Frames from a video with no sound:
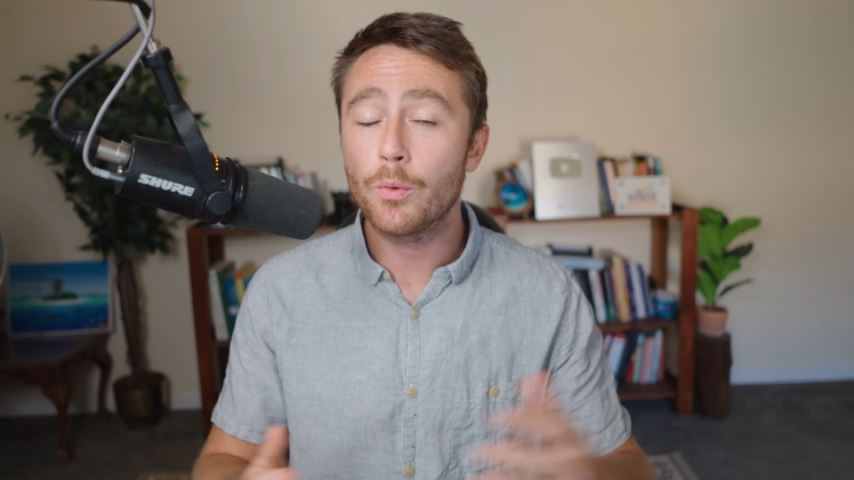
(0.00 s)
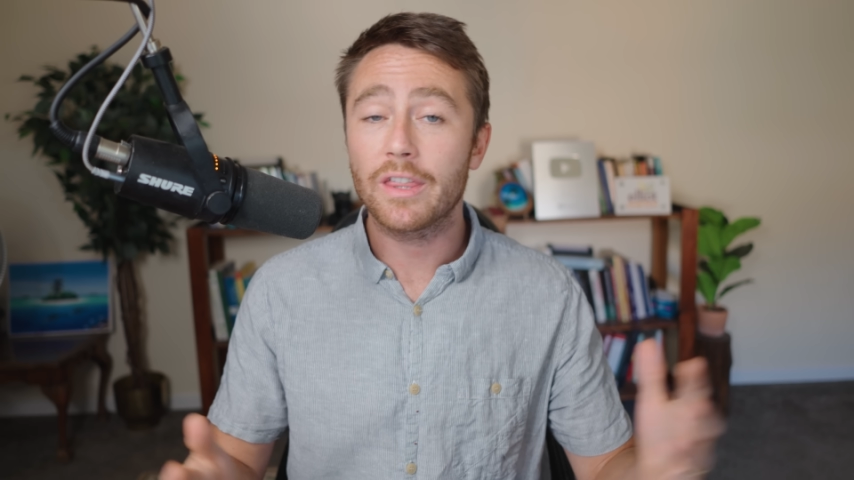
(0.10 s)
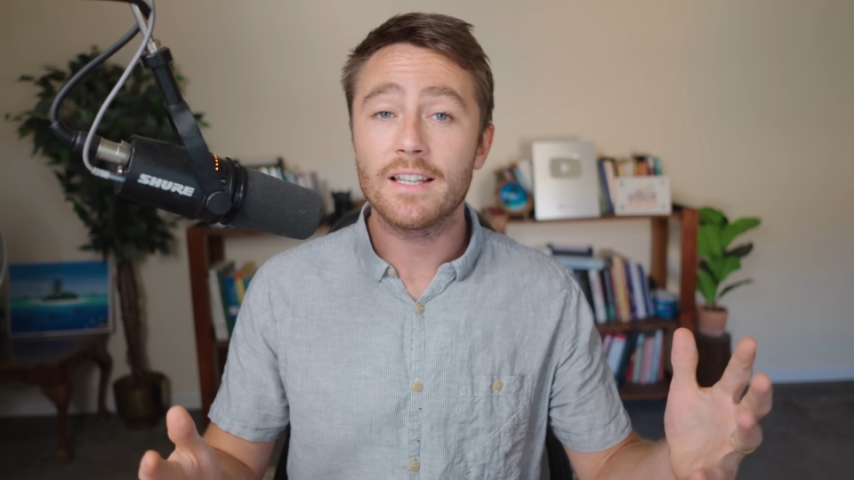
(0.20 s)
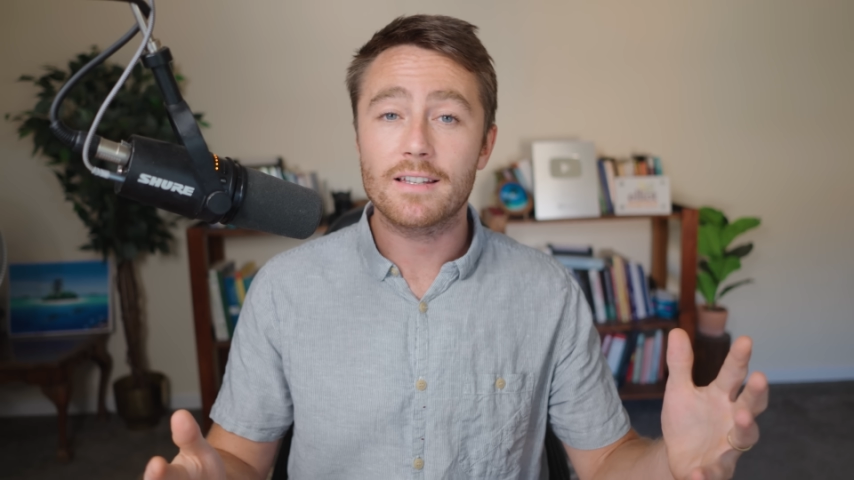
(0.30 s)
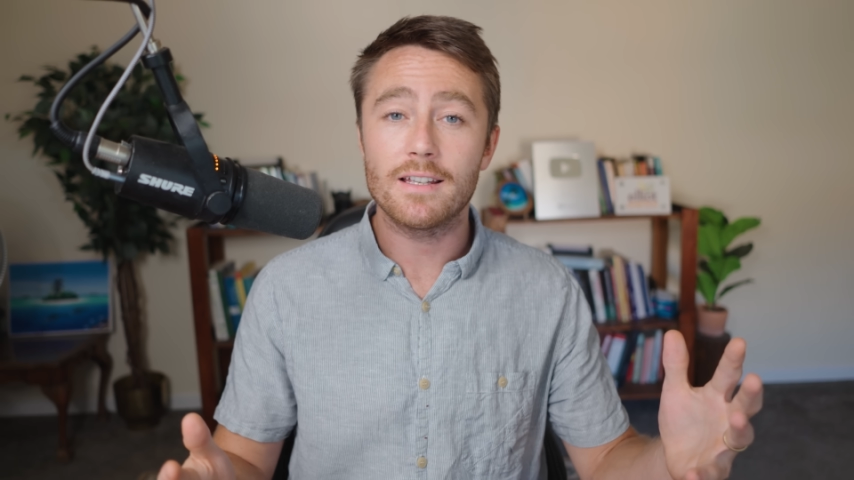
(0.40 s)
all
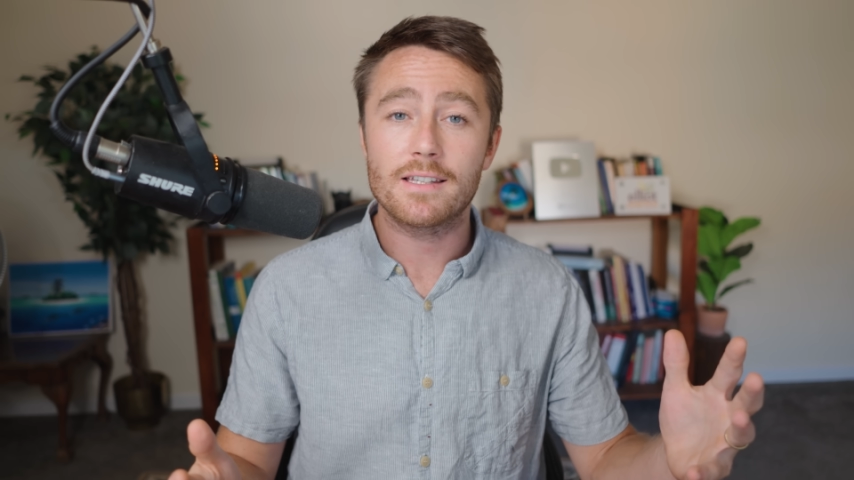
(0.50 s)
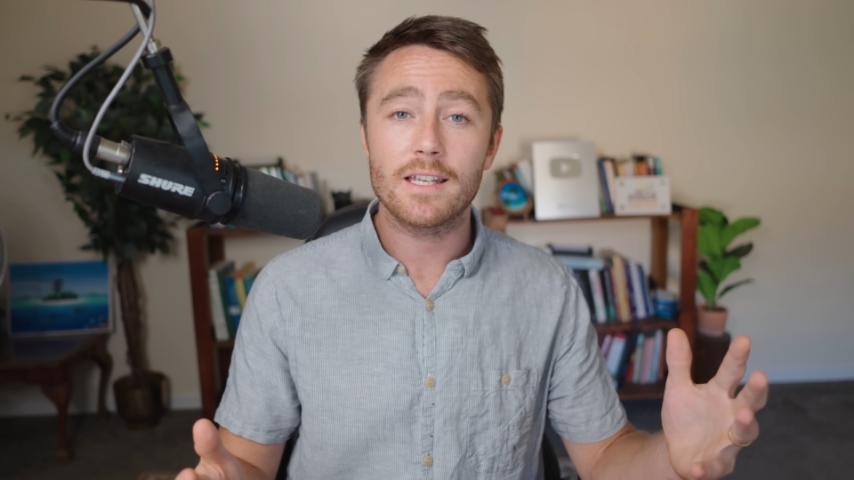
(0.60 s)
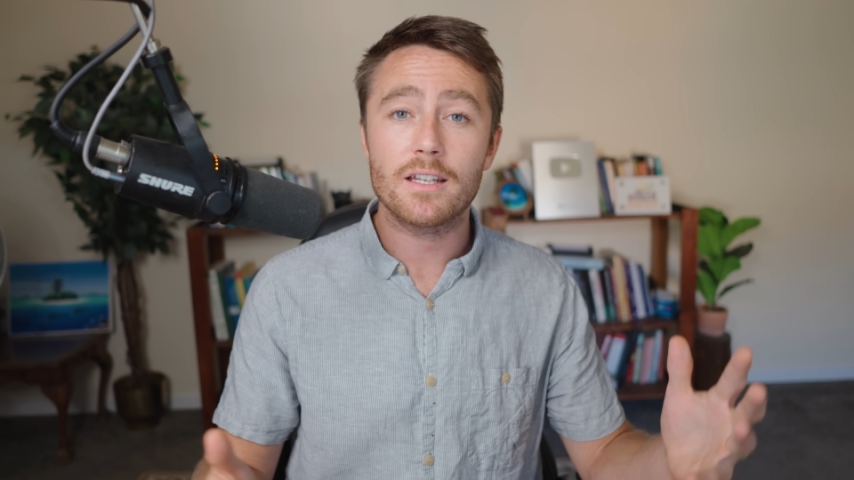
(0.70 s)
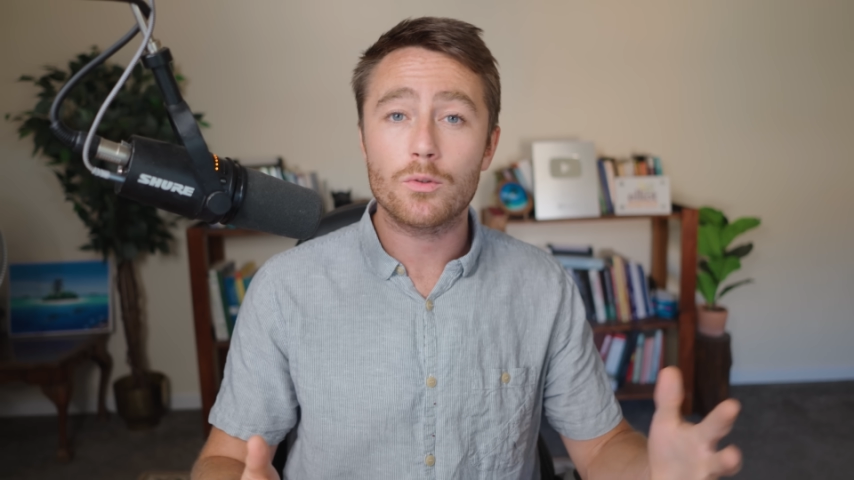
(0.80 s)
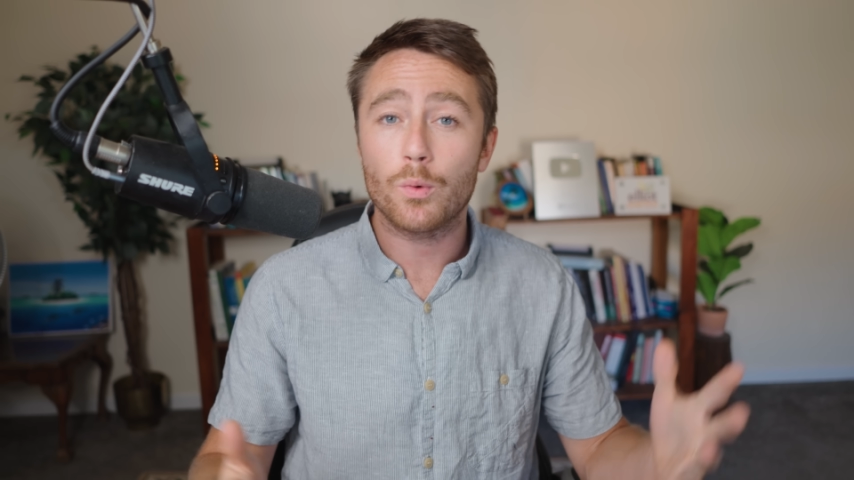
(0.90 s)
things
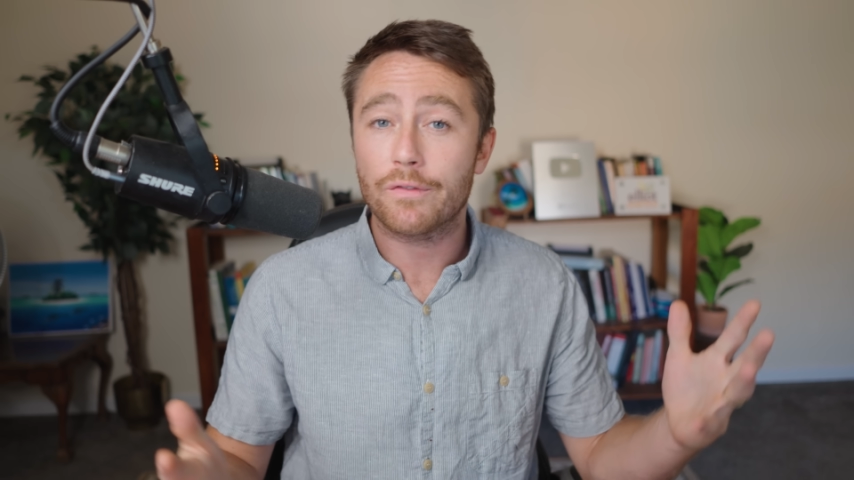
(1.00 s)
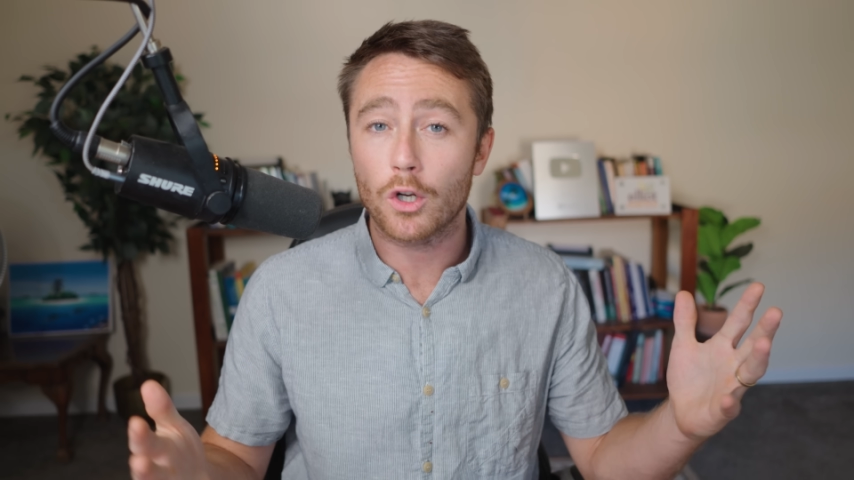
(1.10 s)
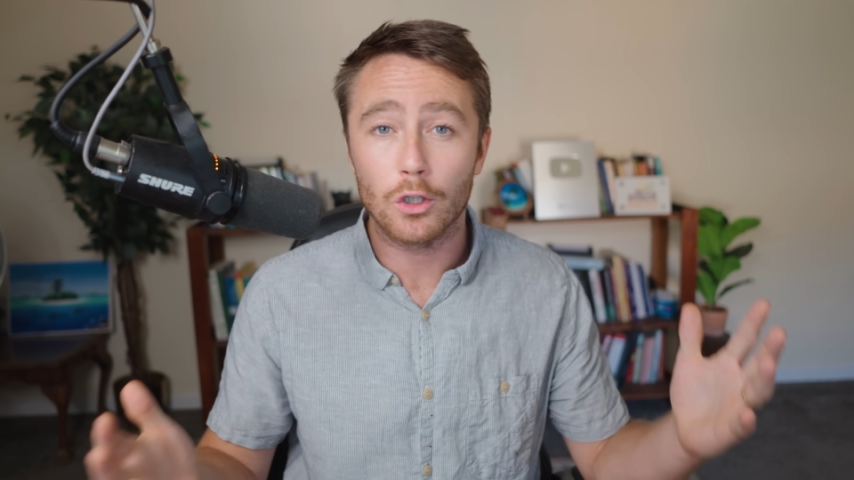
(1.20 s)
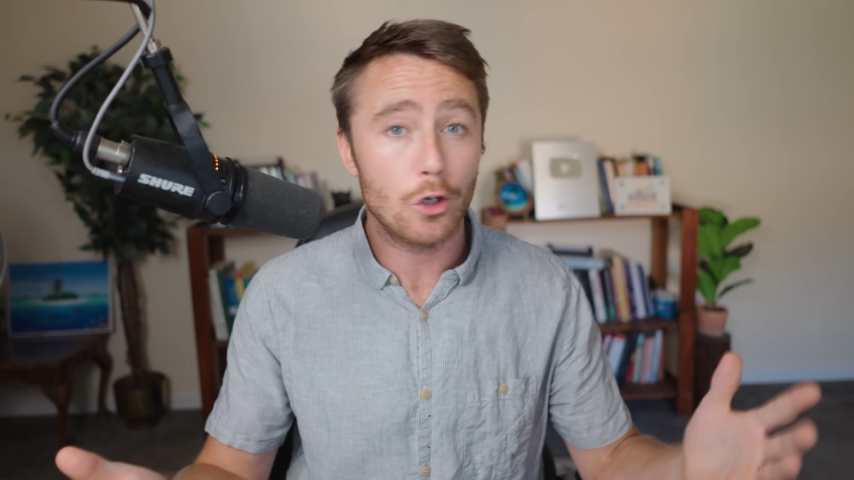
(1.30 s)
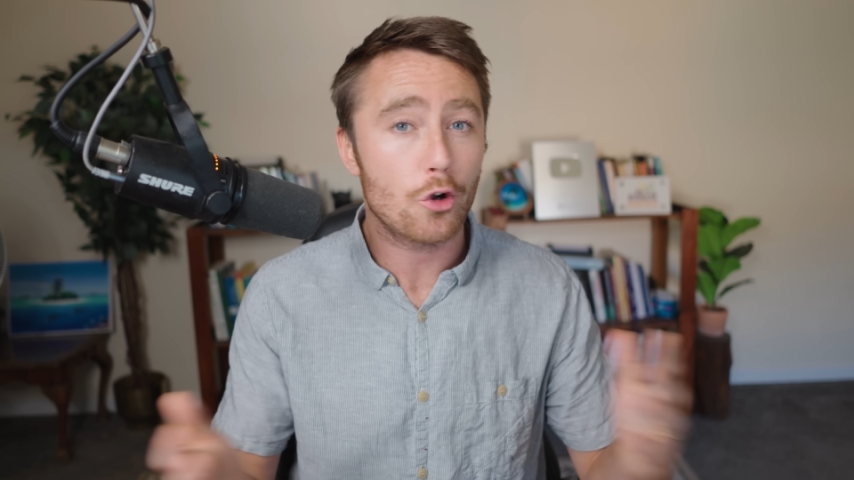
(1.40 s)
considered, we've
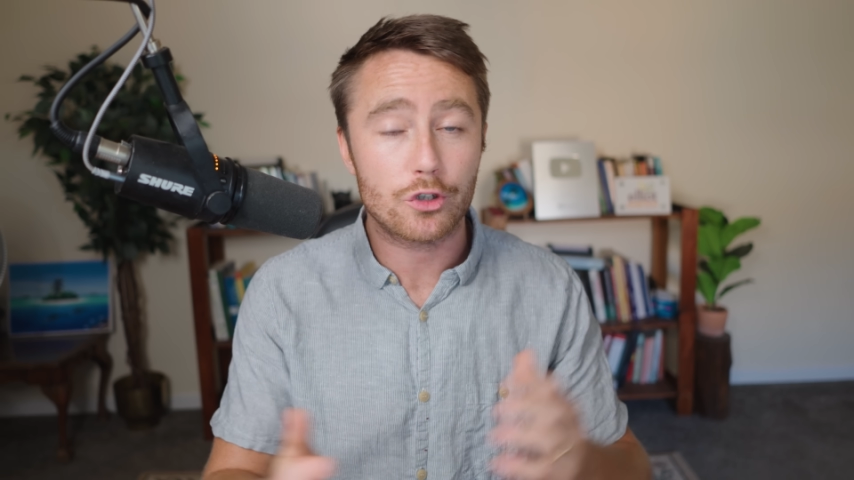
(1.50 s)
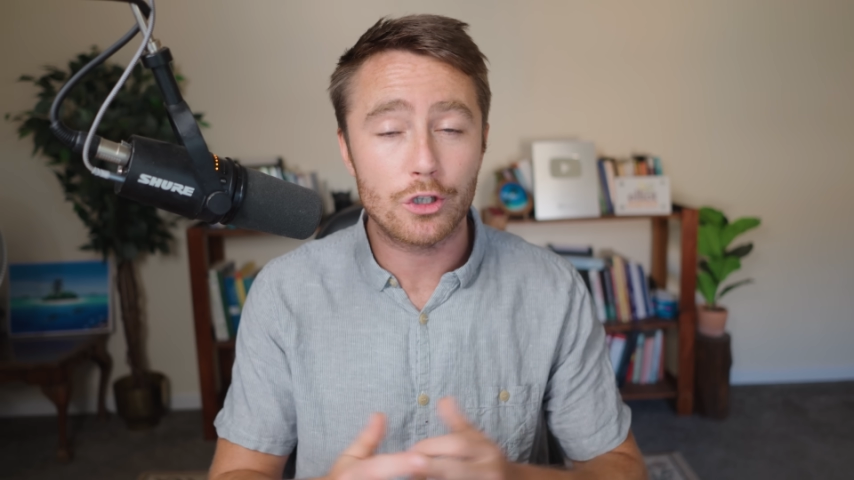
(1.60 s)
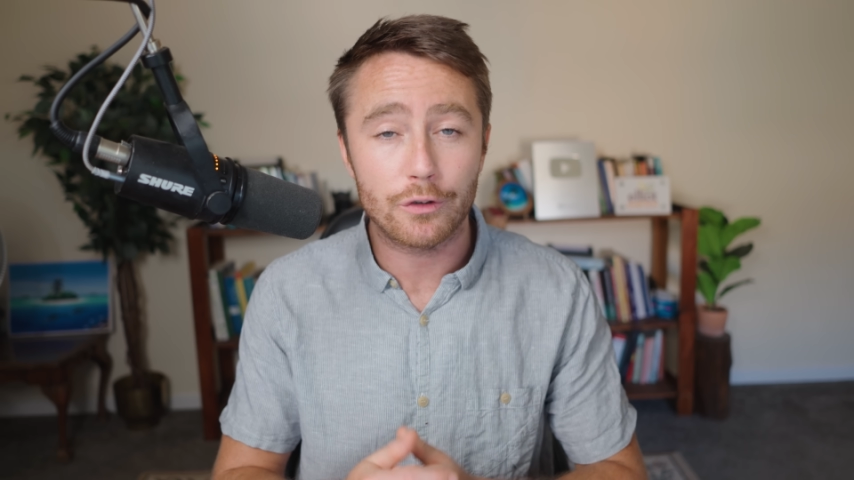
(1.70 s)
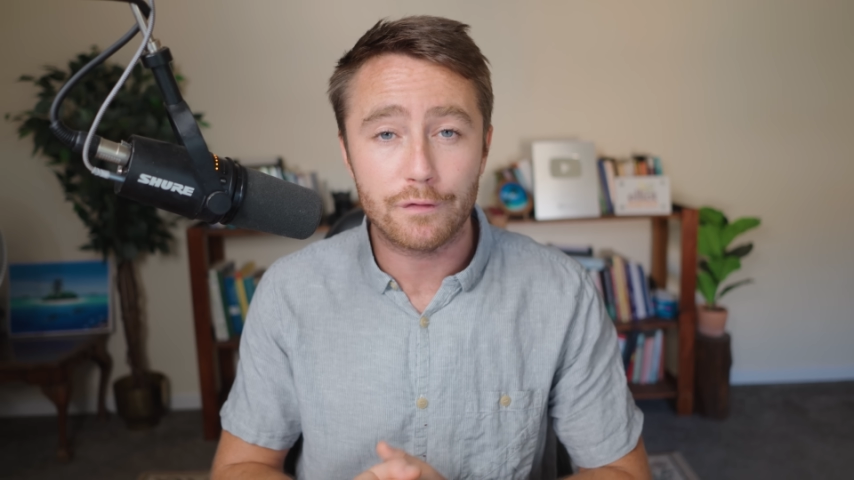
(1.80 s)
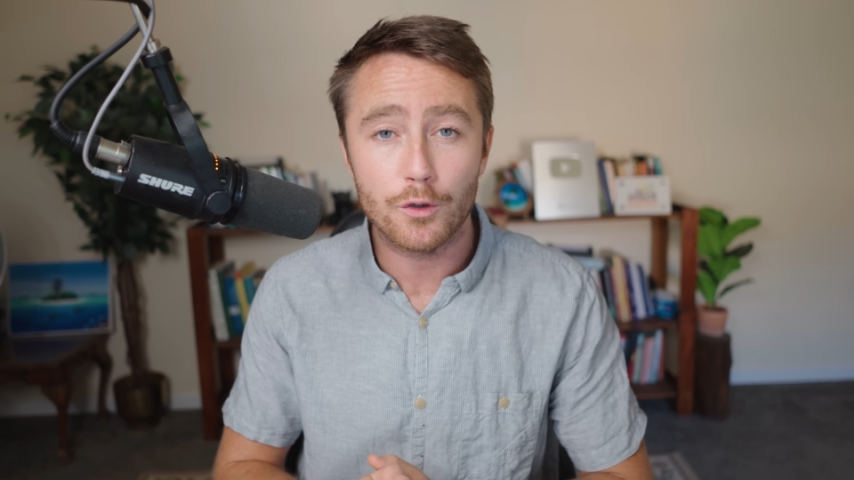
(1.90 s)
got a lot to
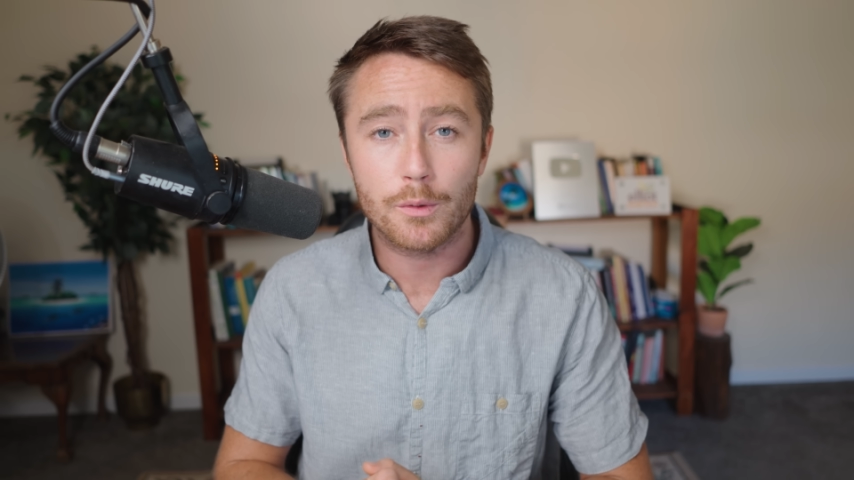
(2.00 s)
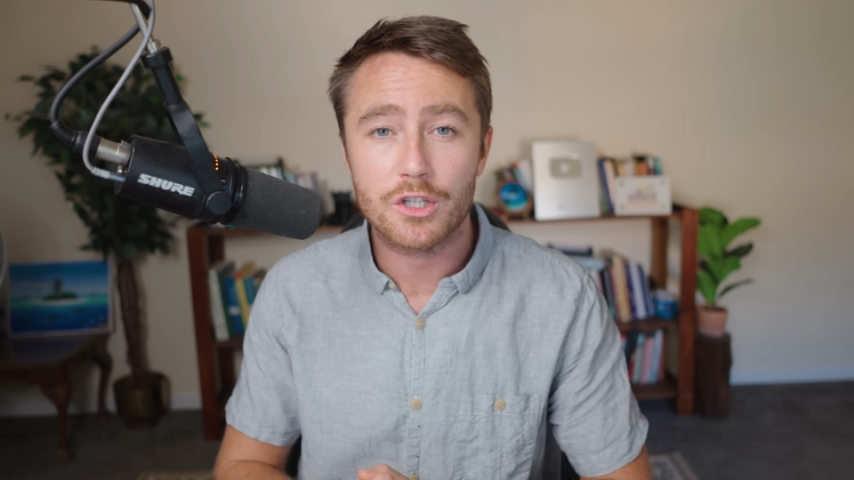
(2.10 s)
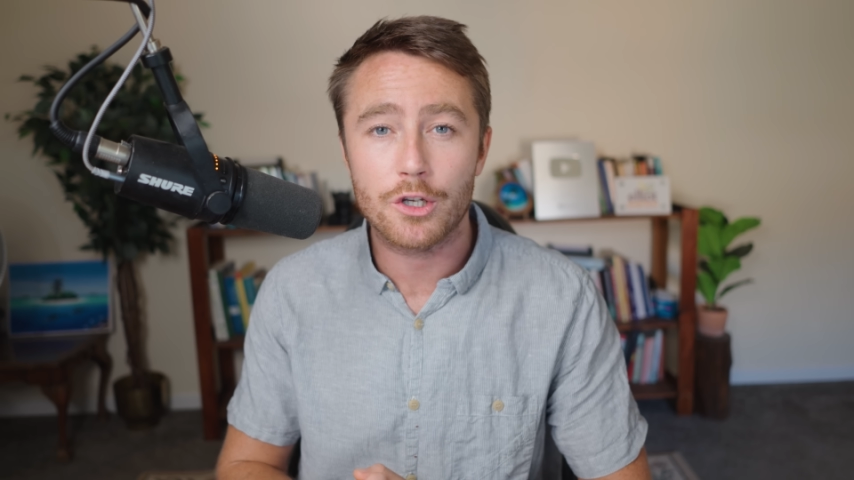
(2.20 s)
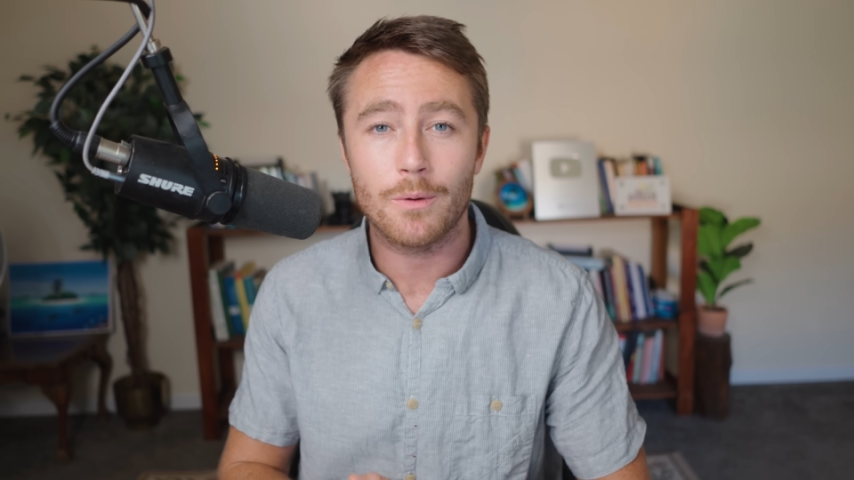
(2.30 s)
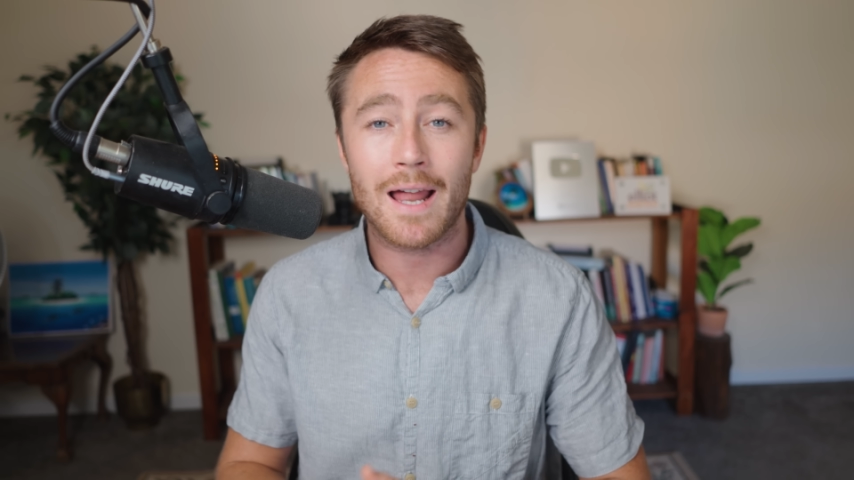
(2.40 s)
look forward to,